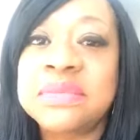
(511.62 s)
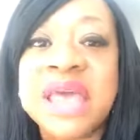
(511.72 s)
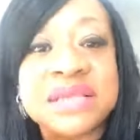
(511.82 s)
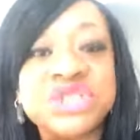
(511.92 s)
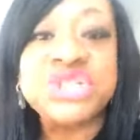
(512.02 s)

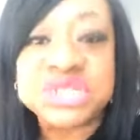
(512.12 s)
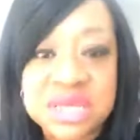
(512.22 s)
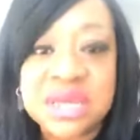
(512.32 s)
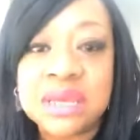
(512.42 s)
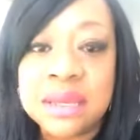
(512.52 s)
that
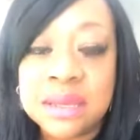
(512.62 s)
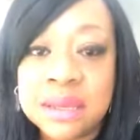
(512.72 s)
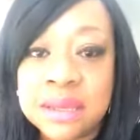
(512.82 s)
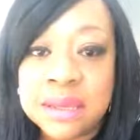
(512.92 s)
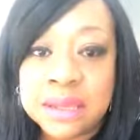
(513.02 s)

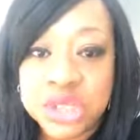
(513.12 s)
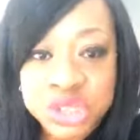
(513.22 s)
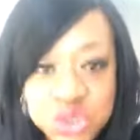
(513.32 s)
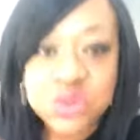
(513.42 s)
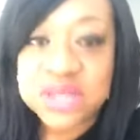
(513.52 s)

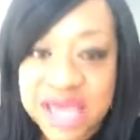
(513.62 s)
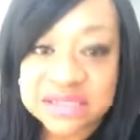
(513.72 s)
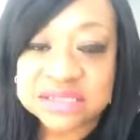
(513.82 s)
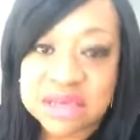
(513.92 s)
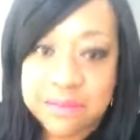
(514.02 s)
you
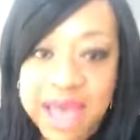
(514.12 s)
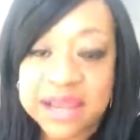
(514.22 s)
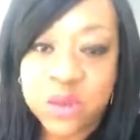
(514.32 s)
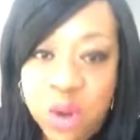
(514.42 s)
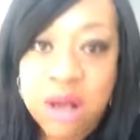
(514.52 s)
let
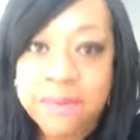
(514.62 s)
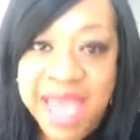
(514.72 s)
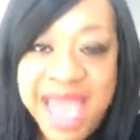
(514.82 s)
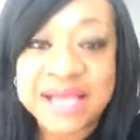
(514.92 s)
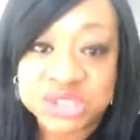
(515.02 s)
somebody walk
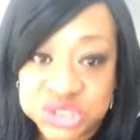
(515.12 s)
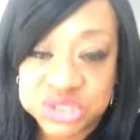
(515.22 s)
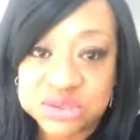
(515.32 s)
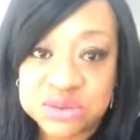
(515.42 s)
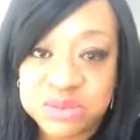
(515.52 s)

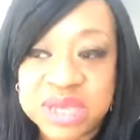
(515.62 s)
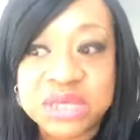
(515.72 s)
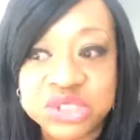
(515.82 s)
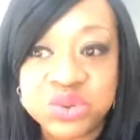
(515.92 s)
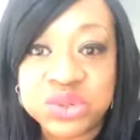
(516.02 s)
past you
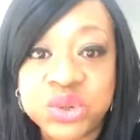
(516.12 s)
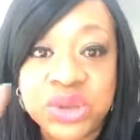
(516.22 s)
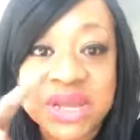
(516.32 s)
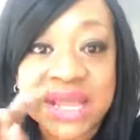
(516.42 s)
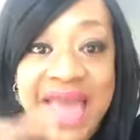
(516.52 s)
because you were
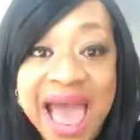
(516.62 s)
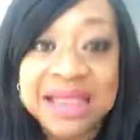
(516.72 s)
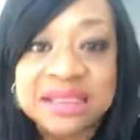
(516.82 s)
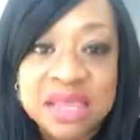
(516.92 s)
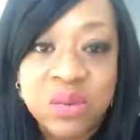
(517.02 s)
doing a
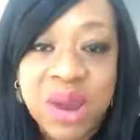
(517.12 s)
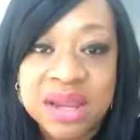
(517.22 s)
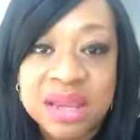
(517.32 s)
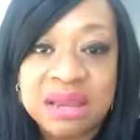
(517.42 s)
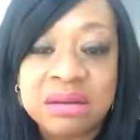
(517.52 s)
God thing
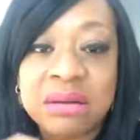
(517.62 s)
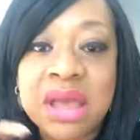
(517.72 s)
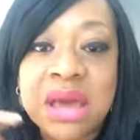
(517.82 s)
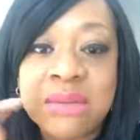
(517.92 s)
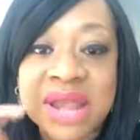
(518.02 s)
right here.
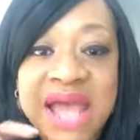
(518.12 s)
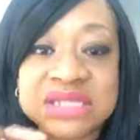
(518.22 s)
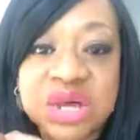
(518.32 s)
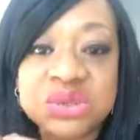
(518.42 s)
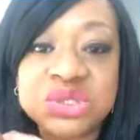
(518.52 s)
But I
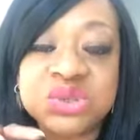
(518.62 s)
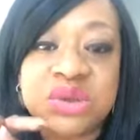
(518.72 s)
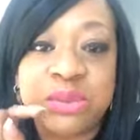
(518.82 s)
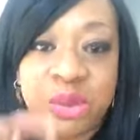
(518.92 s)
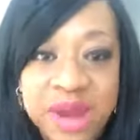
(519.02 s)
told you
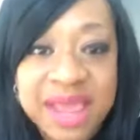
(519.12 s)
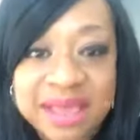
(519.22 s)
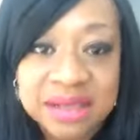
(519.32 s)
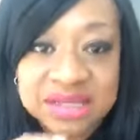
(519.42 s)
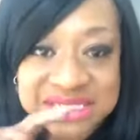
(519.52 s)

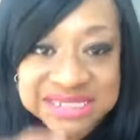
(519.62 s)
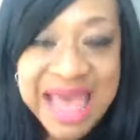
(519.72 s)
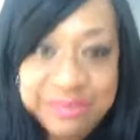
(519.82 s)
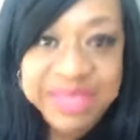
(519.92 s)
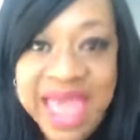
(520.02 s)
to
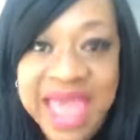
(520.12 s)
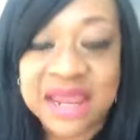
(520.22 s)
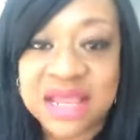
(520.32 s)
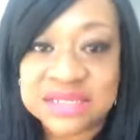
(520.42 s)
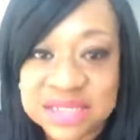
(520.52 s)
stop that
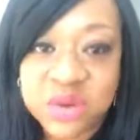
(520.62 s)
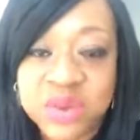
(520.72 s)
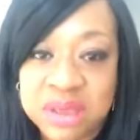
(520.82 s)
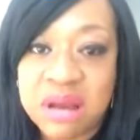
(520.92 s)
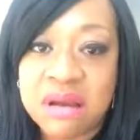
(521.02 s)
and deal
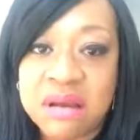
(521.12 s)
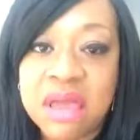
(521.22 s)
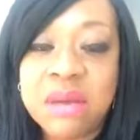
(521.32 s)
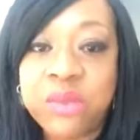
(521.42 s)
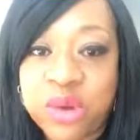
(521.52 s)
with her,
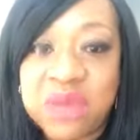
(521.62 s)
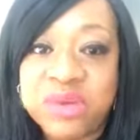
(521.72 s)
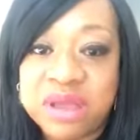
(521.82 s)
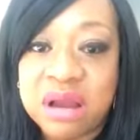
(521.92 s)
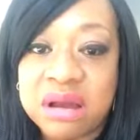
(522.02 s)
pray
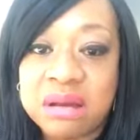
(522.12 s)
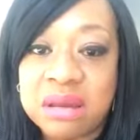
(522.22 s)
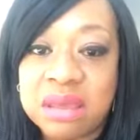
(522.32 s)
with her,